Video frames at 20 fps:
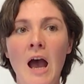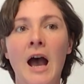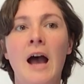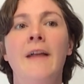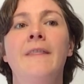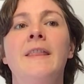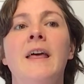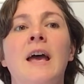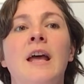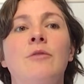
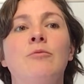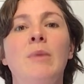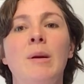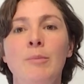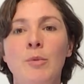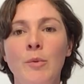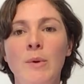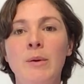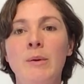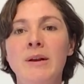And then
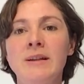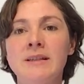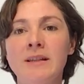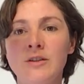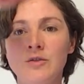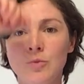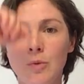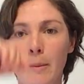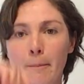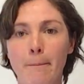remember, we went
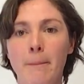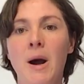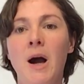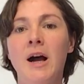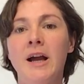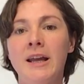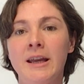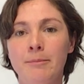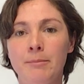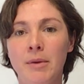into a
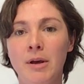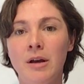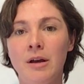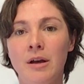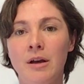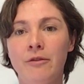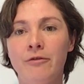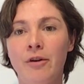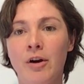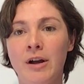mime
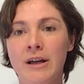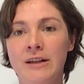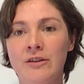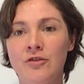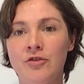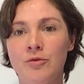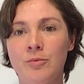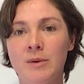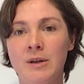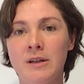of our
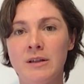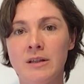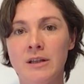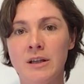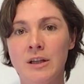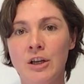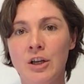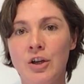instrument.